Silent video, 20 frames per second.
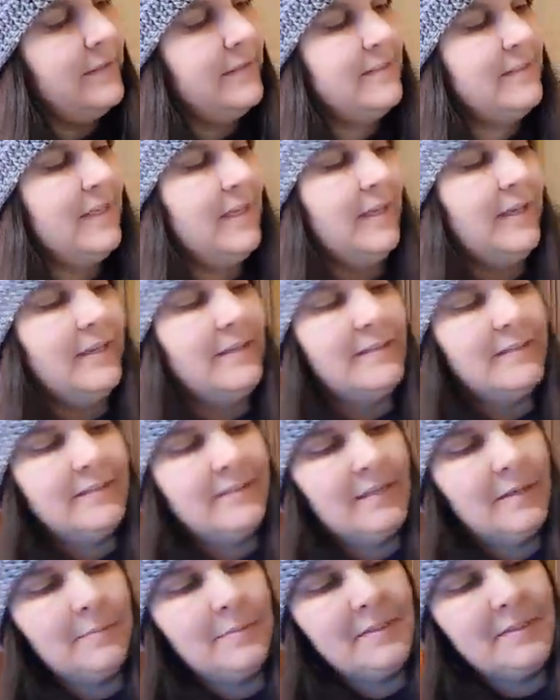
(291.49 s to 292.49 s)
says
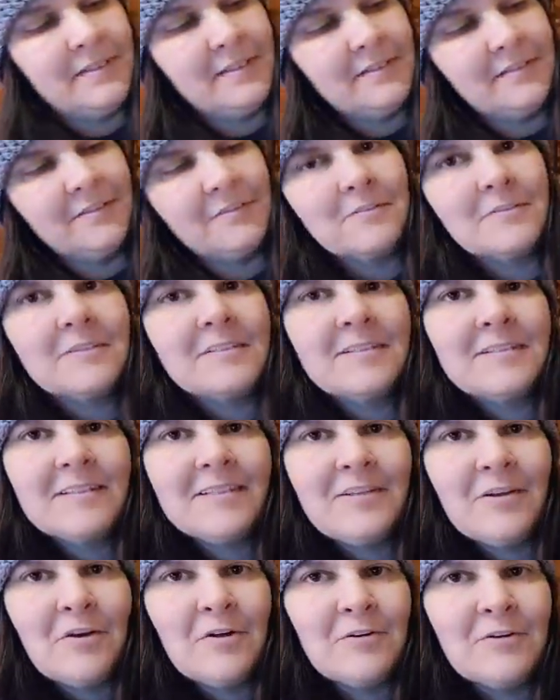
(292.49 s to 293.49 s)
Substitutes
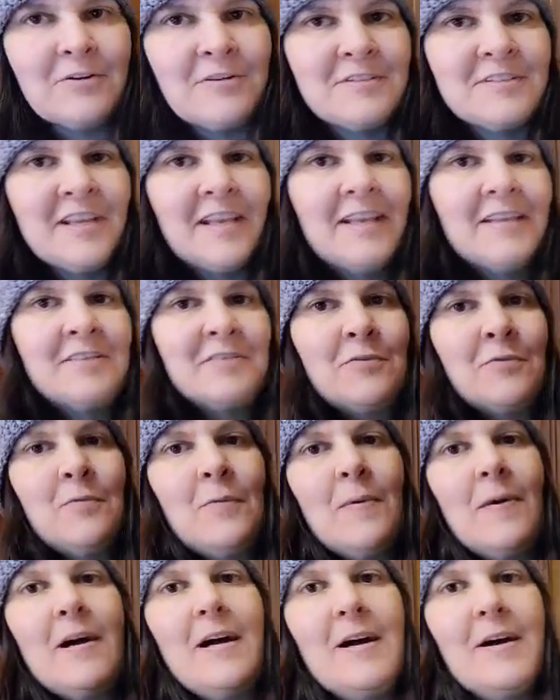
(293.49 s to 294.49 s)
Yarns as
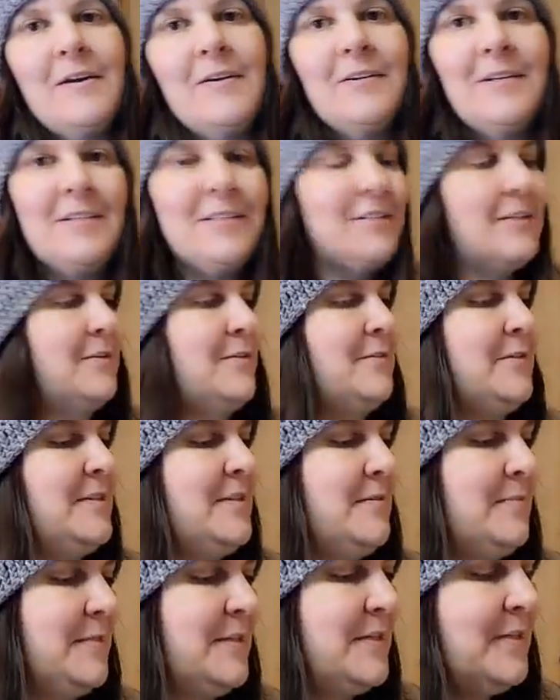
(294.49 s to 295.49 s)
well. It's a
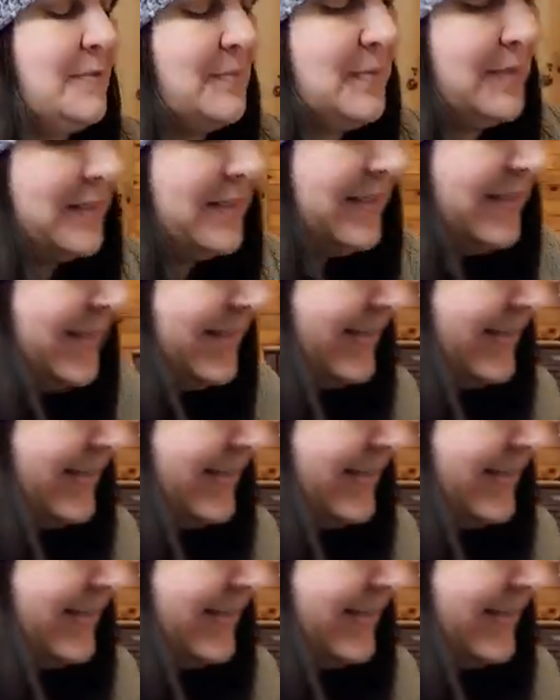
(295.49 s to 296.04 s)
Christmas one.